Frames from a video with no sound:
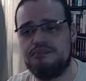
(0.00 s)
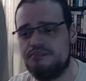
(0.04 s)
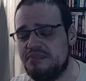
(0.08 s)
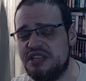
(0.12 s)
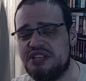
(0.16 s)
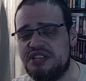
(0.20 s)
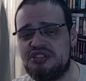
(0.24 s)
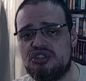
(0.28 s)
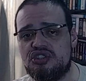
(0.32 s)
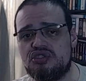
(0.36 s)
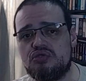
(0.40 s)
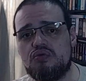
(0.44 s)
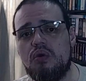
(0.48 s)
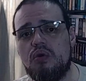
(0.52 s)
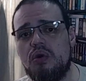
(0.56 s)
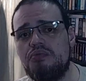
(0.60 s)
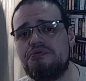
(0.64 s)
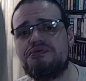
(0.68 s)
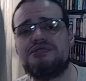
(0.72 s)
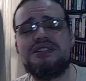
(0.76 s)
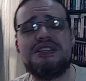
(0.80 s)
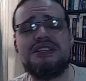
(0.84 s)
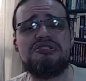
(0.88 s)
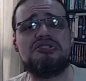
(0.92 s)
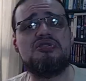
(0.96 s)

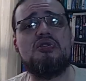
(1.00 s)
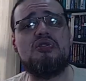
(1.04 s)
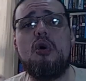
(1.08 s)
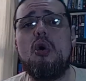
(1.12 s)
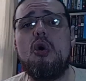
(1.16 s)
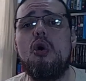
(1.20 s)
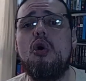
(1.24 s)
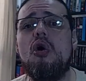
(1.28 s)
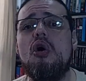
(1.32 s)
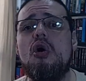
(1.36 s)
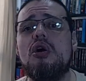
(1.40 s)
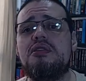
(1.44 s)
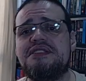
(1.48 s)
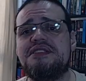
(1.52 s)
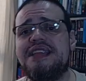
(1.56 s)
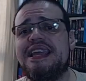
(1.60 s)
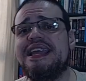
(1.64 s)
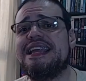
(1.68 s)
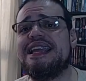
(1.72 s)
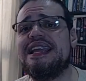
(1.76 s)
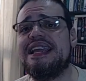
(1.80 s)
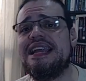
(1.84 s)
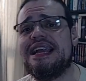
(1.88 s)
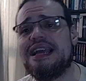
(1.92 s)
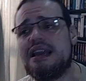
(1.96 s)
misquoted or
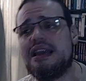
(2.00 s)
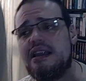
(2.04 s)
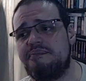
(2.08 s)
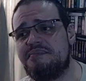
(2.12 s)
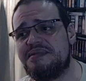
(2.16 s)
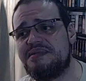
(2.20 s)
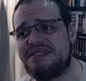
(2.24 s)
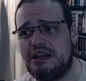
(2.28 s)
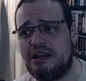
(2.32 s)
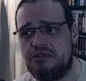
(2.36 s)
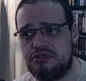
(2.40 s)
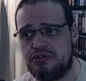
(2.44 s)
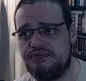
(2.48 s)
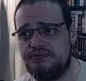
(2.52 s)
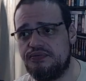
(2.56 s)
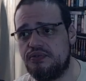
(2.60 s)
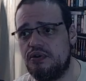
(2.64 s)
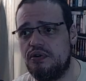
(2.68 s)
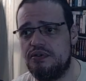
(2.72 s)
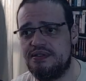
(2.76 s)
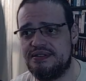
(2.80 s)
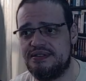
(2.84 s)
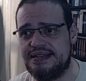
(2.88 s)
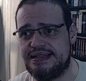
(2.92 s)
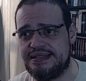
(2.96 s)
taking clips out of
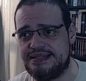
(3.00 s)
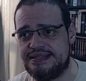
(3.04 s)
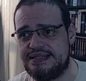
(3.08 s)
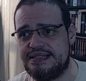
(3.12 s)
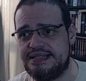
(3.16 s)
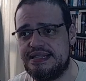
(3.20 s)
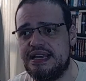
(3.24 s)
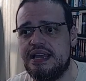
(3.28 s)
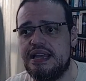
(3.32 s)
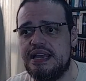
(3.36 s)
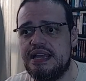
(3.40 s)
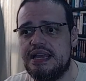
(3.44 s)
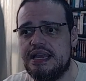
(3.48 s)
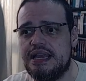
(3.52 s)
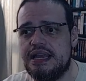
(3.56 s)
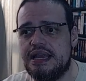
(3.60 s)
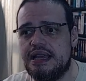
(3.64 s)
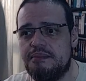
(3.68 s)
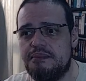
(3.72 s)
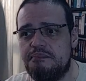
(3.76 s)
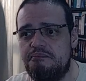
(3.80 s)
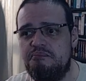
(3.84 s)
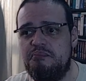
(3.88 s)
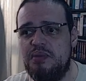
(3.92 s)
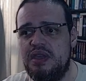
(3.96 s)
context.
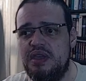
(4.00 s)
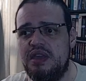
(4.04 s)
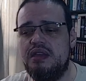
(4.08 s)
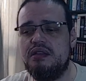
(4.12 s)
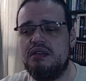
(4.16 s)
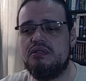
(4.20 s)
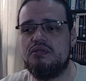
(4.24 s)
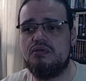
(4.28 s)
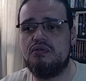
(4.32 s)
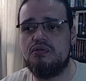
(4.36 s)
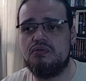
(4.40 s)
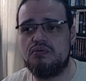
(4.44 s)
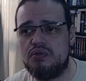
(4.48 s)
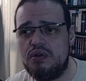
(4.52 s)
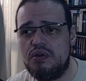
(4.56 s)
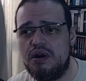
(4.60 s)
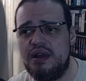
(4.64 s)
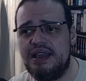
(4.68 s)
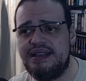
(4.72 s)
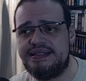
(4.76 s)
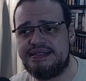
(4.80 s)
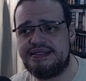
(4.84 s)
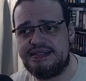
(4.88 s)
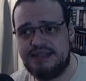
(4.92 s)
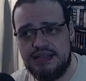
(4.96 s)
Be
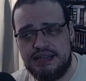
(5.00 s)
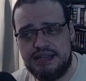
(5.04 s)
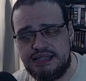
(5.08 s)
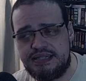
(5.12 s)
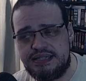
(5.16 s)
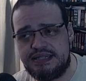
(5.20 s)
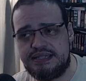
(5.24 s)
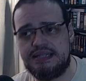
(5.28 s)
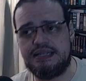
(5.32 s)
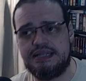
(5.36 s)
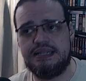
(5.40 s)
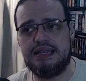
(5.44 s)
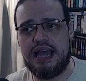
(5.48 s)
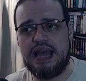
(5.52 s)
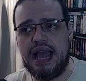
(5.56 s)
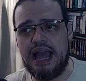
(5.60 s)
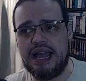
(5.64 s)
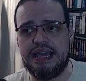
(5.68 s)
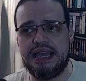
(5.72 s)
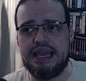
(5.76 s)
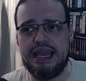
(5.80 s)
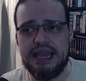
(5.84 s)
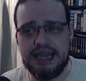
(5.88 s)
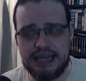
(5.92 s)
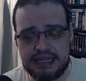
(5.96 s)
racist
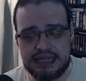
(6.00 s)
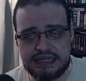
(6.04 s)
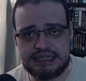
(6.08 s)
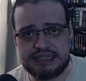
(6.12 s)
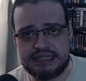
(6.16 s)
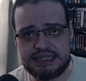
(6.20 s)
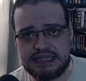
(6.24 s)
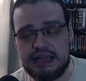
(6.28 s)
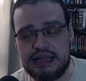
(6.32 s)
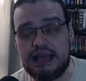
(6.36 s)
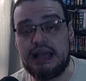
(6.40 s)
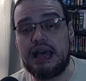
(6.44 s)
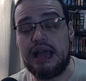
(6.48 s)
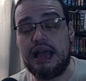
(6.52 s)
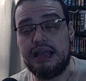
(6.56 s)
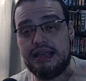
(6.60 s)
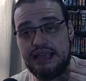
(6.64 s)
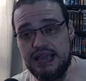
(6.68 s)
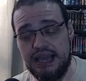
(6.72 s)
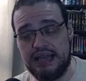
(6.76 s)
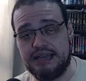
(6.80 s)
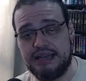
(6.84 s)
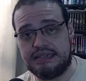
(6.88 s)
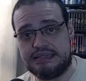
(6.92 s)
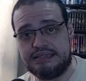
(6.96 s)
against...
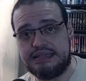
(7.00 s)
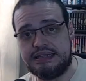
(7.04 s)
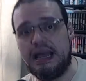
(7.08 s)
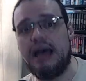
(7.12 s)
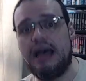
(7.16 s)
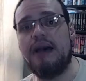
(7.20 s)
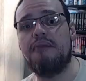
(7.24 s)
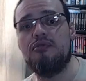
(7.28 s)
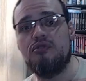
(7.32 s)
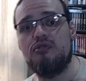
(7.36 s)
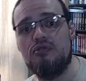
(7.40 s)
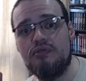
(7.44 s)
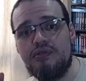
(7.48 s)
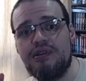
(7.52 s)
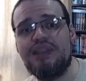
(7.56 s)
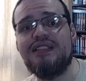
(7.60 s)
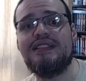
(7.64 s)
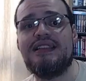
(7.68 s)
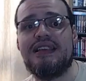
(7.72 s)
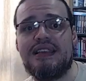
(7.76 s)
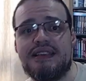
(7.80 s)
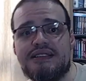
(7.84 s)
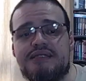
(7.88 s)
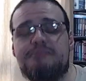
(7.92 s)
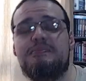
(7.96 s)
Yes, I'm doing
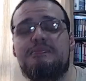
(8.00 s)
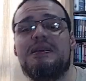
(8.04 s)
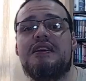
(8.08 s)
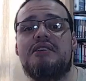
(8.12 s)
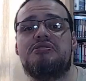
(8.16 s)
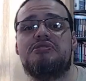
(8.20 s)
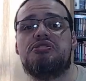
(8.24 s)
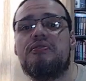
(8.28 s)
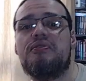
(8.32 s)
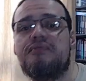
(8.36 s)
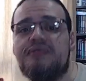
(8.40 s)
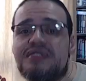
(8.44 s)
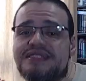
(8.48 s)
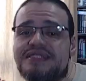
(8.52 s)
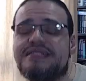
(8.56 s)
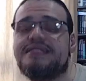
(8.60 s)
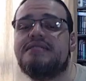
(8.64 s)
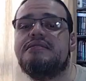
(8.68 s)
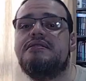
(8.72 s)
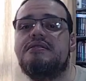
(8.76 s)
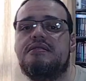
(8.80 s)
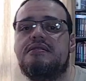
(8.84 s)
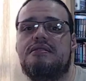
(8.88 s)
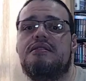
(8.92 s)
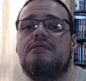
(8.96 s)
this because of a
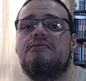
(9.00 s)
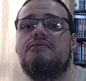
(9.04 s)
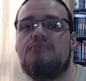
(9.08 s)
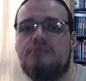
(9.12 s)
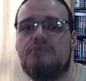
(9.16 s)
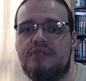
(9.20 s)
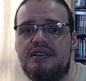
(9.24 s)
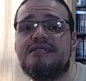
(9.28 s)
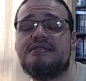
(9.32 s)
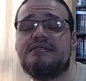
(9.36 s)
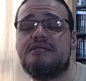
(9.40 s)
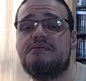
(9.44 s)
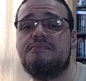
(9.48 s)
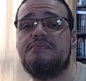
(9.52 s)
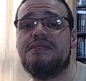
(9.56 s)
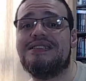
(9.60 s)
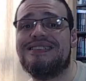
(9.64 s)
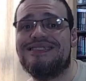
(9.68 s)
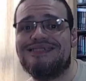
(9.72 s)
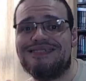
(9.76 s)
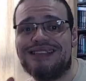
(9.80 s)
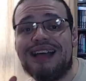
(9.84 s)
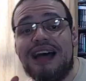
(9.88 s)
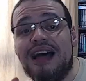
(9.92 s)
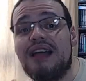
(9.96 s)
certain reason,
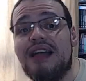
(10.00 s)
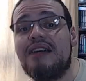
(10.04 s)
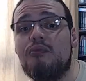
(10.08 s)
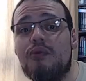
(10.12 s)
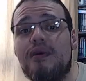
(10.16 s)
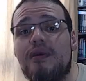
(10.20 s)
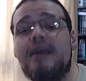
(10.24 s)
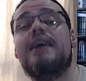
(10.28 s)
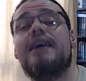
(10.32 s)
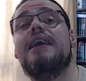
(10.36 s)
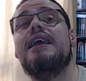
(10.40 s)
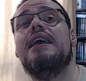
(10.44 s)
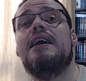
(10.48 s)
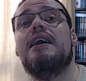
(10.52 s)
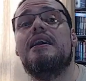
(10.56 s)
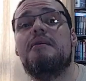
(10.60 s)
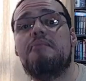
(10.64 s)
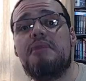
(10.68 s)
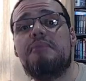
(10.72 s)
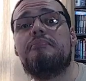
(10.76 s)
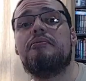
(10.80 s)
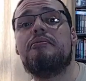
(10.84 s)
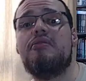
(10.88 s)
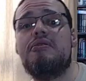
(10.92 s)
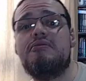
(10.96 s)
because that way
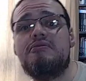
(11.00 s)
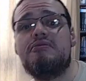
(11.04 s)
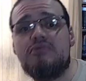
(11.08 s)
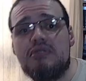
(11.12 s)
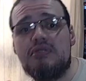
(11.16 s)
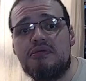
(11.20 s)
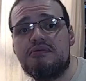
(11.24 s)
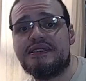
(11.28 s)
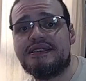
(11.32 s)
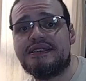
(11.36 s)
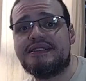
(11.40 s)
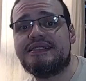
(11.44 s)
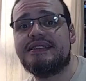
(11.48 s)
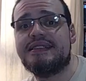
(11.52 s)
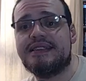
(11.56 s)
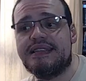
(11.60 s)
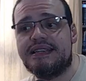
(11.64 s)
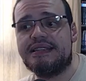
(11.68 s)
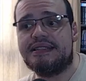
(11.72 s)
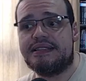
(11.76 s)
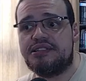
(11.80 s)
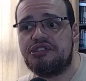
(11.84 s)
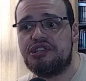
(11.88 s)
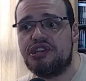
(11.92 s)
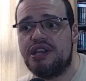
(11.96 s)
people will notice
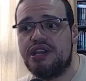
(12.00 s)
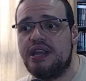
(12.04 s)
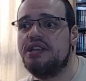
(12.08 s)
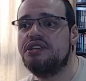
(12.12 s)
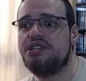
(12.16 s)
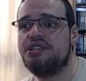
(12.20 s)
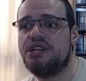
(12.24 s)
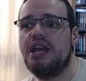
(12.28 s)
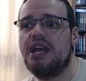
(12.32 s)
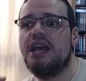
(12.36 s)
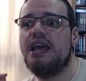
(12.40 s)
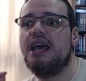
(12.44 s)
it's changed.